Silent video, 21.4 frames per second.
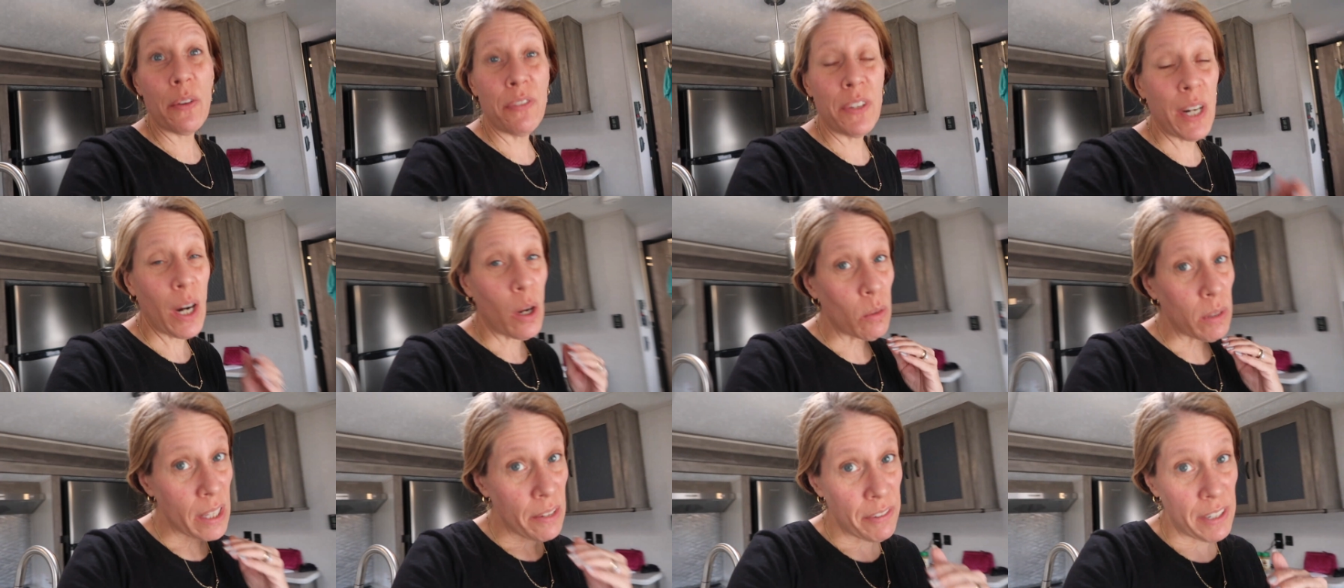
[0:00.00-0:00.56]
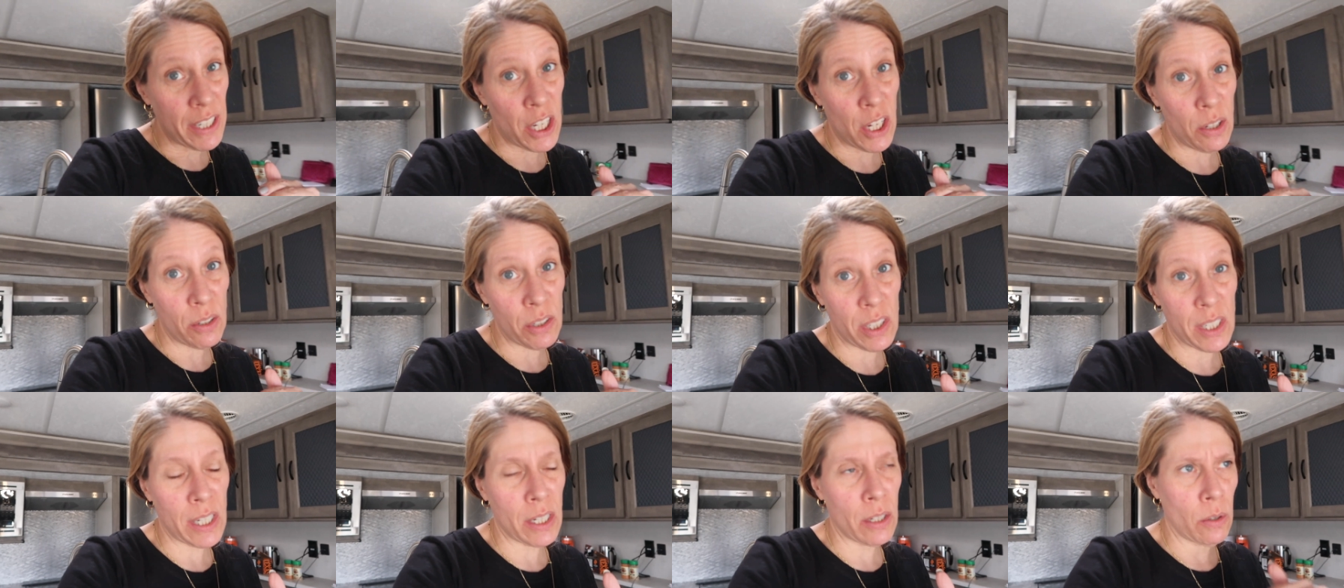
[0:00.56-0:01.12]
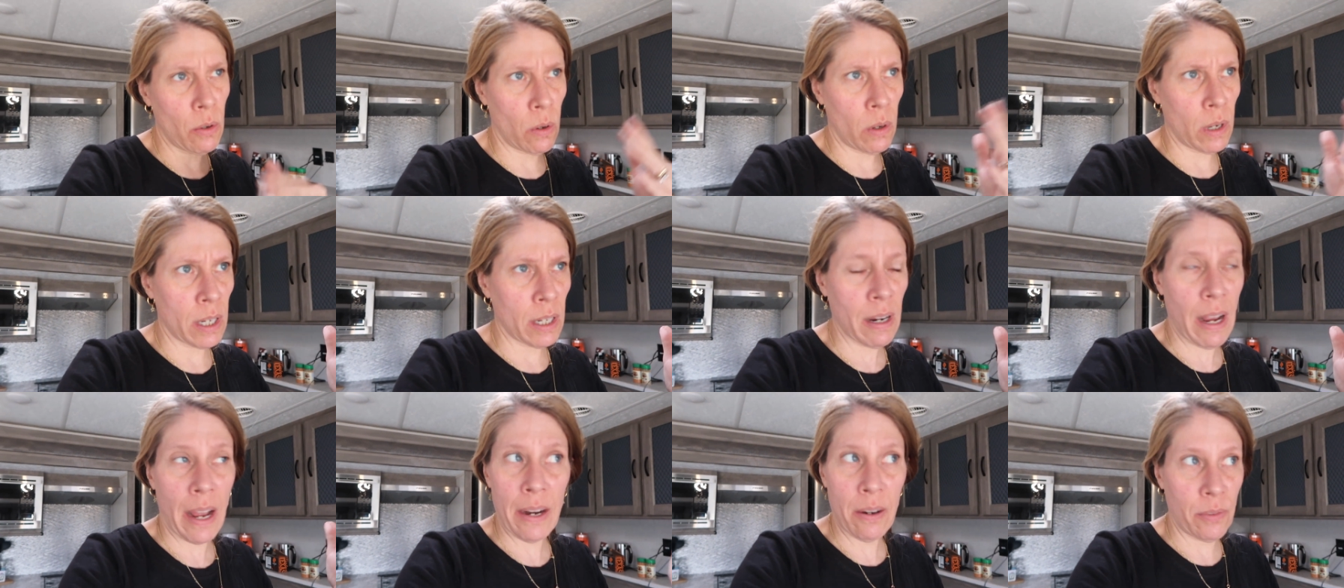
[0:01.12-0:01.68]
if you don't live in Houston,
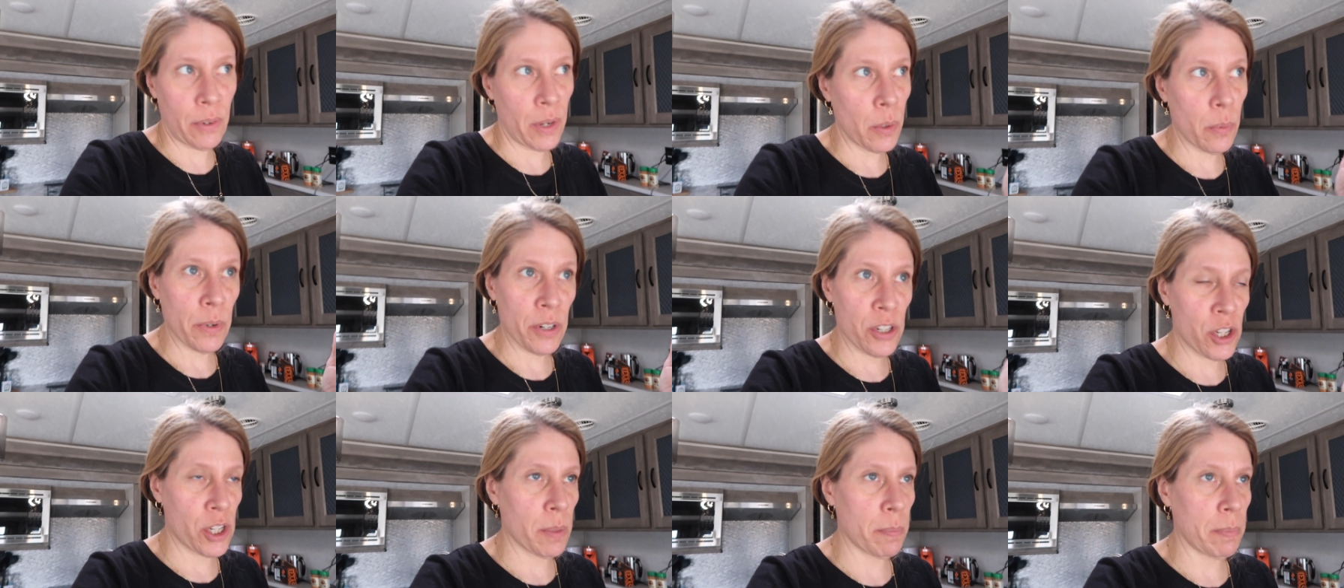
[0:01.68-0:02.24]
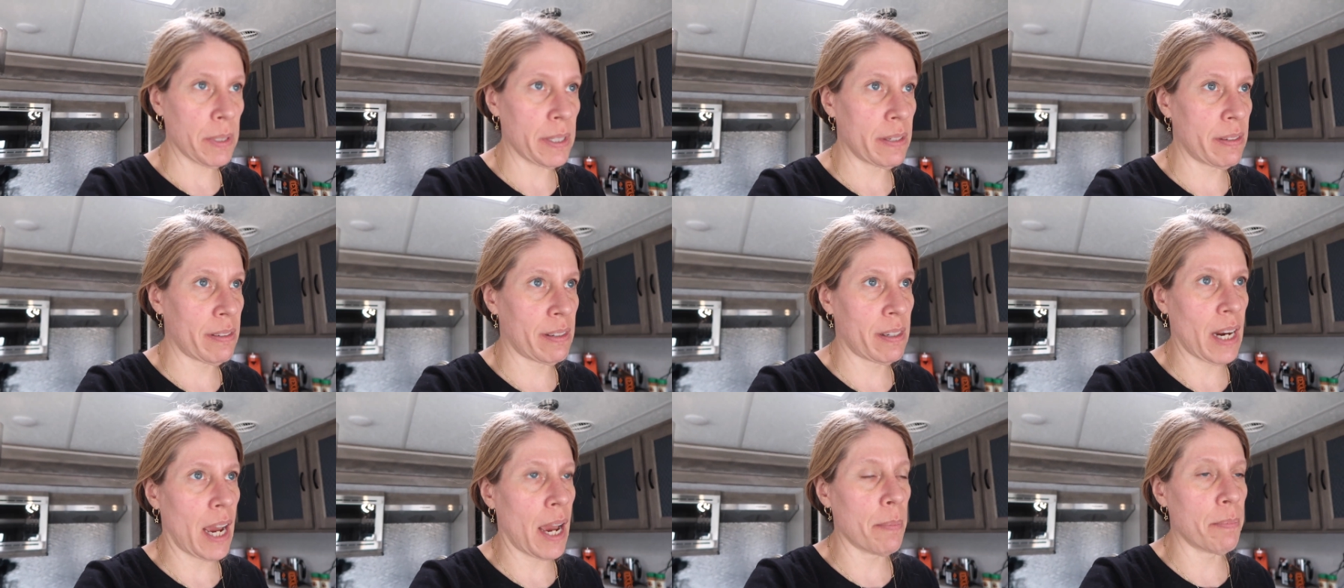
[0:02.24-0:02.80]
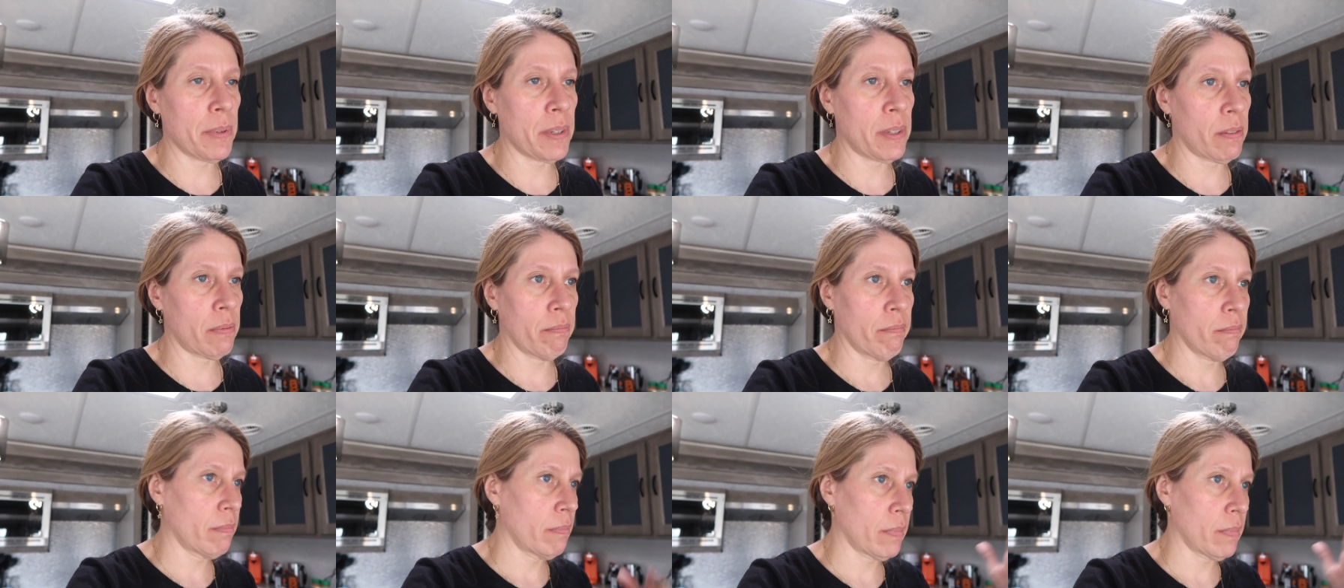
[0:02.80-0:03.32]
or I don't know where Shipley's stops,